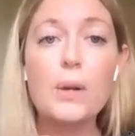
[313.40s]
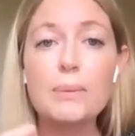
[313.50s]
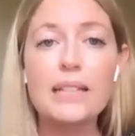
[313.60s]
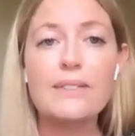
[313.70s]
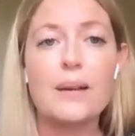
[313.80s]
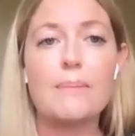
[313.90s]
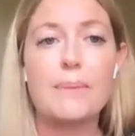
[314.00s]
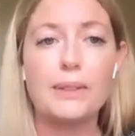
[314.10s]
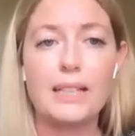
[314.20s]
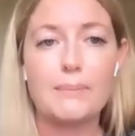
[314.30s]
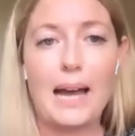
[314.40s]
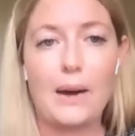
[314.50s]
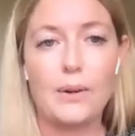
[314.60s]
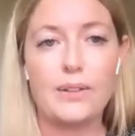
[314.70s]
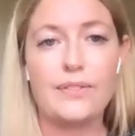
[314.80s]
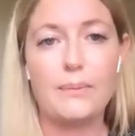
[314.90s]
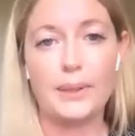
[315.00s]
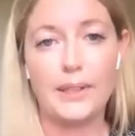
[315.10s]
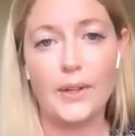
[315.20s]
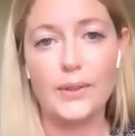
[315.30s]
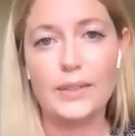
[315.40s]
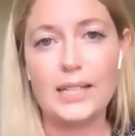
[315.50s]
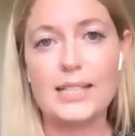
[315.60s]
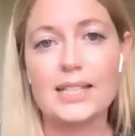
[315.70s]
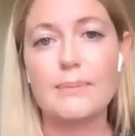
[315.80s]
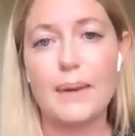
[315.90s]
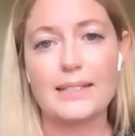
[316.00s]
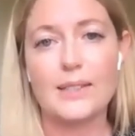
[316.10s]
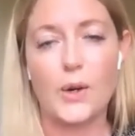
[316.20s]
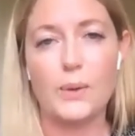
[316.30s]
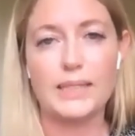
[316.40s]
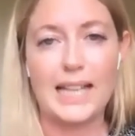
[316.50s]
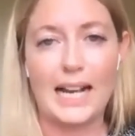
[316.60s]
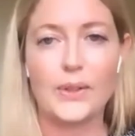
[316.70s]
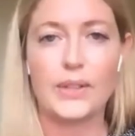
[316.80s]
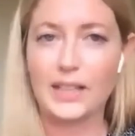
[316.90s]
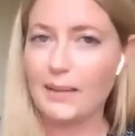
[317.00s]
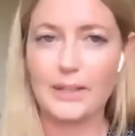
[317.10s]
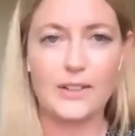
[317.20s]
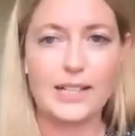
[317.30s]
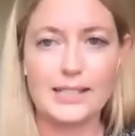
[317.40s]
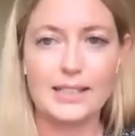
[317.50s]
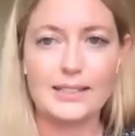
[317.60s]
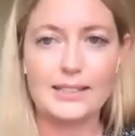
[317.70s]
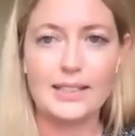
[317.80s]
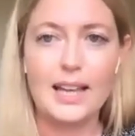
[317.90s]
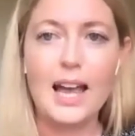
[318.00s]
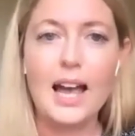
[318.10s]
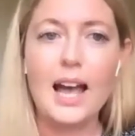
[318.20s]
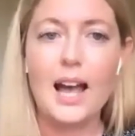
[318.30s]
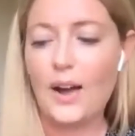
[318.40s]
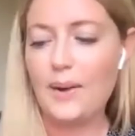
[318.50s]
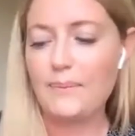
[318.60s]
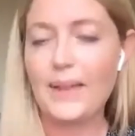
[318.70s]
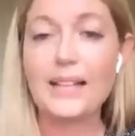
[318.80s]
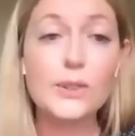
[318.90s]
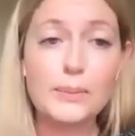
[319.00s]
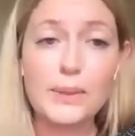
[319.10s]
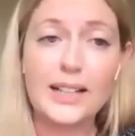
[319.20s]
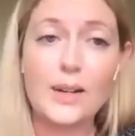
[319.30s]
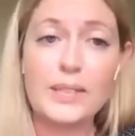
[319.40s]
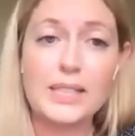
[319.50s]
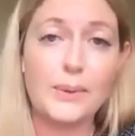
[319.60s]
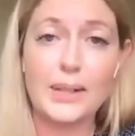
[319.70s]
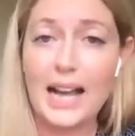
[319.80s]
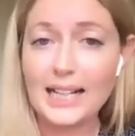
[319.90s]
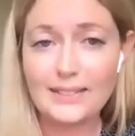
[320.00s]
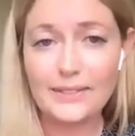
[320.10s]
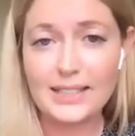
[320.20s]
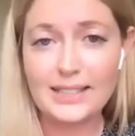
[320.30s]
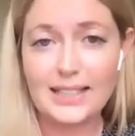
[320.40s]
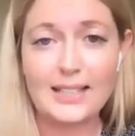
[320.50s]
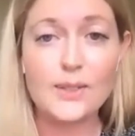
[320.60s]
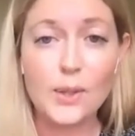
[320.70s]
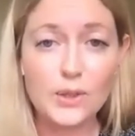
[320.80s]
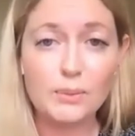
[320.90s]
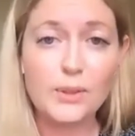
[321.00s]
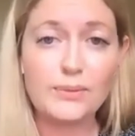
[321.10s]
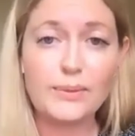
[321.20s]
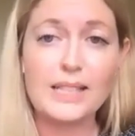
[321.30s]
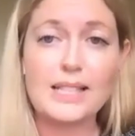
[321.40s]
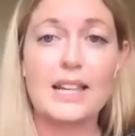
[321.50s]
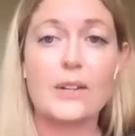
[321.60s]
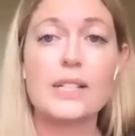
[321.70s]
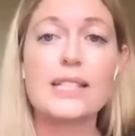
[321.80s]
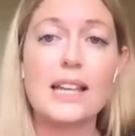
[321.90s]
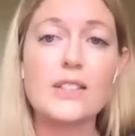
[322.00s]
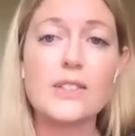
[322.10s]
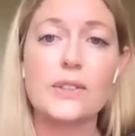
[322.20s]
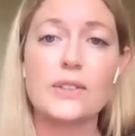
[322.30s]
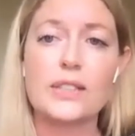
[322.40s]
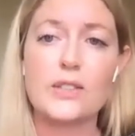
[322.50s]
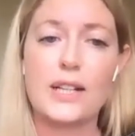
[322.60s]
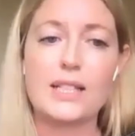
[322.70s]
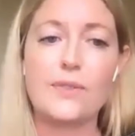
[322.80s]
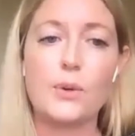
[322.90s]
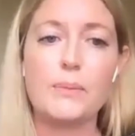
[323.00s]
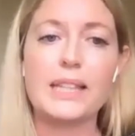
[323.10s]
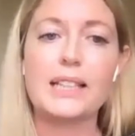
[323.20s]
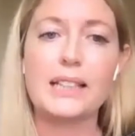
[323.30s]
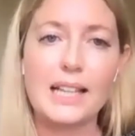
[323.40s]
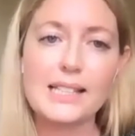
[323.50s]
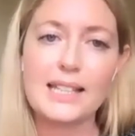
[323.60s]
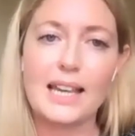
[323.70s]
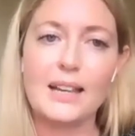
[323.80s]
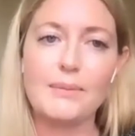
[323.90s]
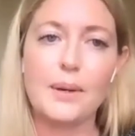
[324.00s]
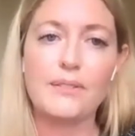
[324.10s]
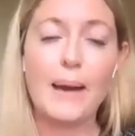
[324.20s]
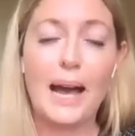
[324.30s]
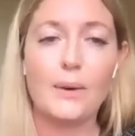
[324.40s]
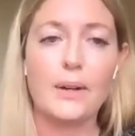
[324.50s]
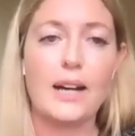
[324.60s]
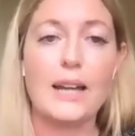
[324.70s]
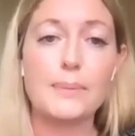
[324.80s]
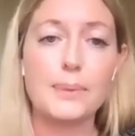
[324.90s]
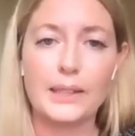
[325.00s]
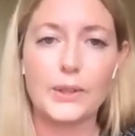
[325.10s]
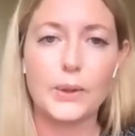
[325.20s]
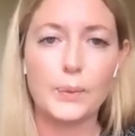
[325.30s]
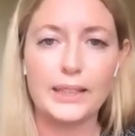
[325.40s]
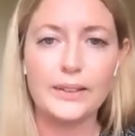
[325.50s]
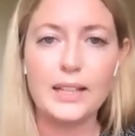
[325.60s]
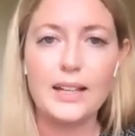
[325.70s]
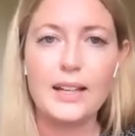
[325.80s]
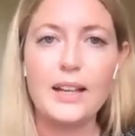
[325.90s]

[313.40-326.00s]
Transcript: We believe that building power from below is the best hope to tackle the climate crisis. Um, at Solberga, we support activists and social movements that are essential to transforming the landscape of power and political will.